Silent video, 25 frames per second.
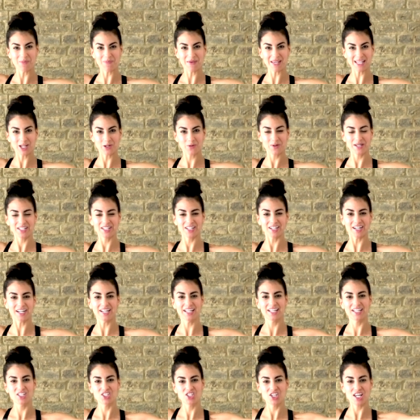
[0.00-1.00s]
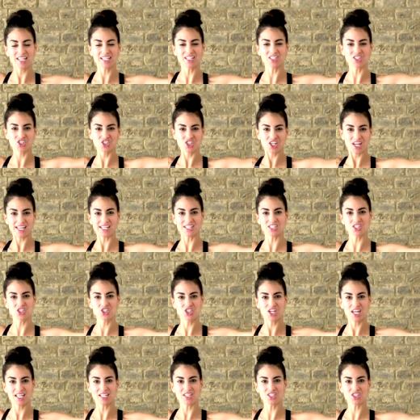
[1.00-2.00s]
Make it quicker. Change,
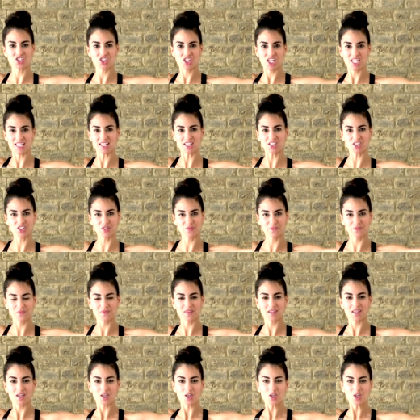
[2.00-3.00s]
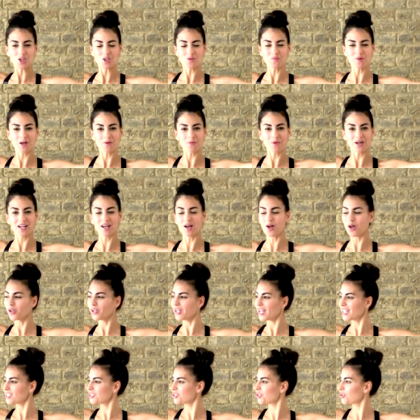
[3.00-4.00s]
change, change, change. You might want to
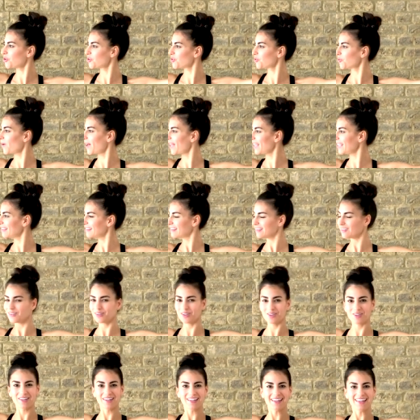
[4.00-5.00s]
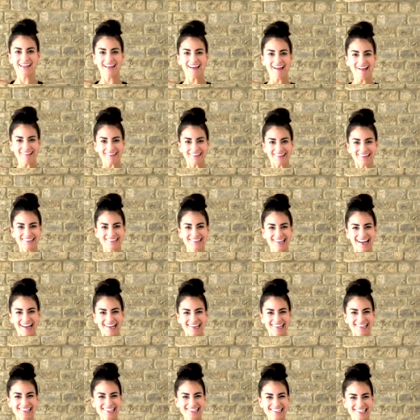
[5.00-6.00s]
hold on to those weights a little, a little
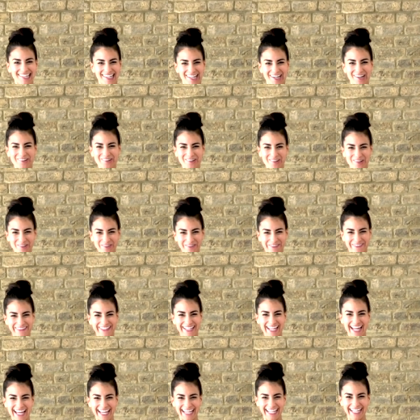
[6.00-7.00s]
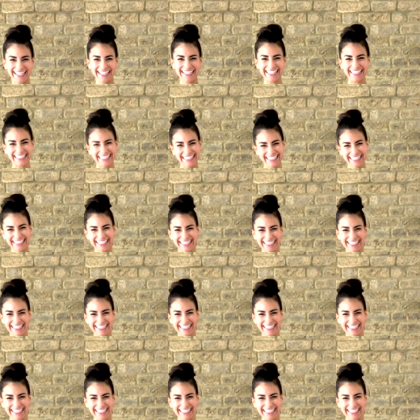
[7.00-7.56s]
tighter so they don't go flying.